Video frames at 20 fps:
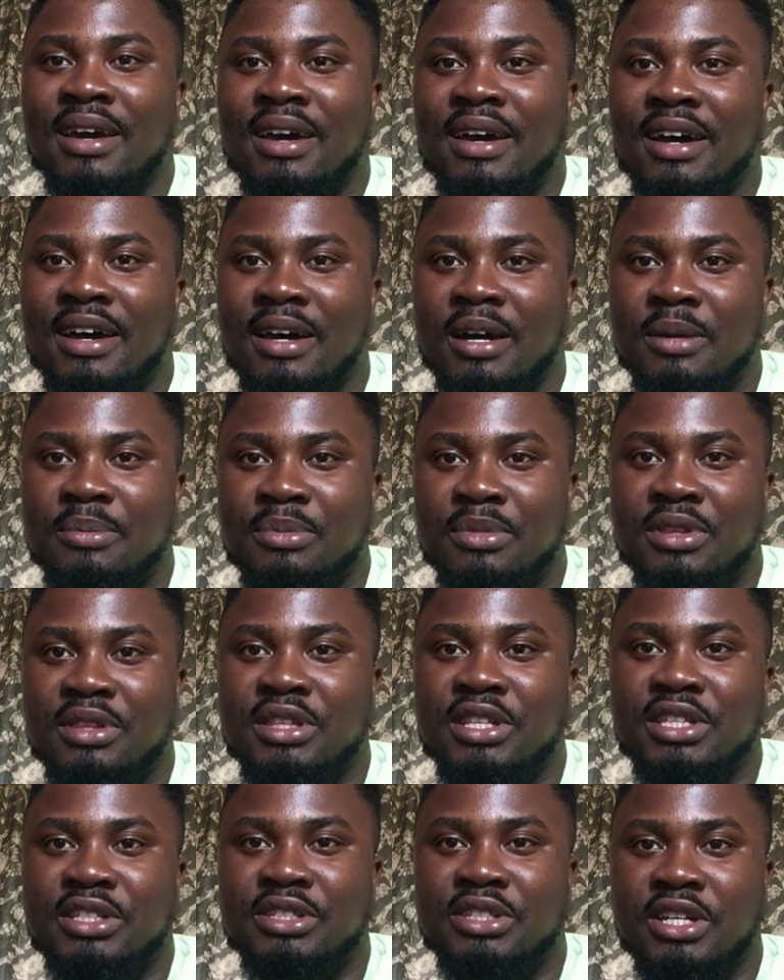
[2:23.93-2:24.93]

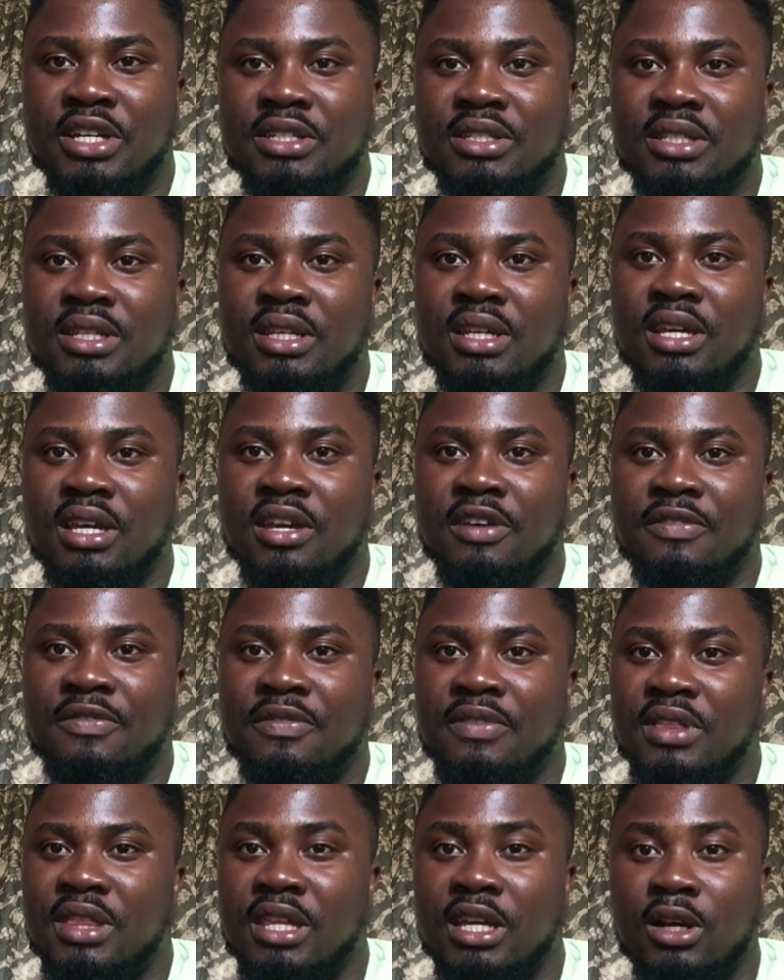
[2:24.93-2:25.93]
the jersey, if
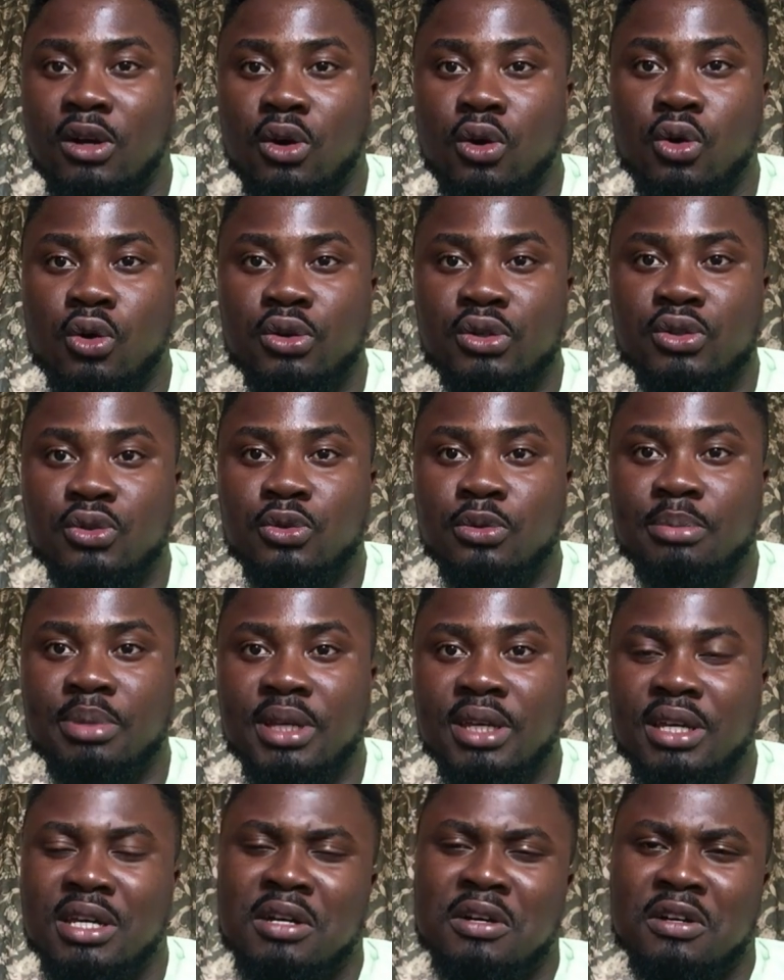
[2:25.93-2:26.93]
the logo is too
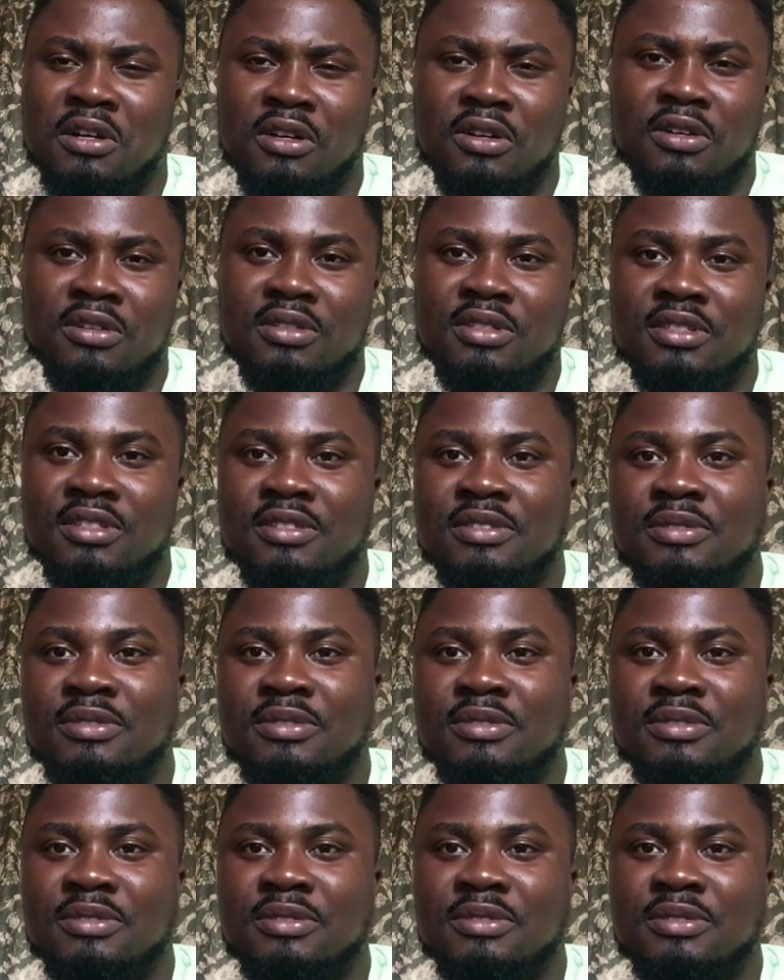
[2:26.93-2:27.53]
big or not.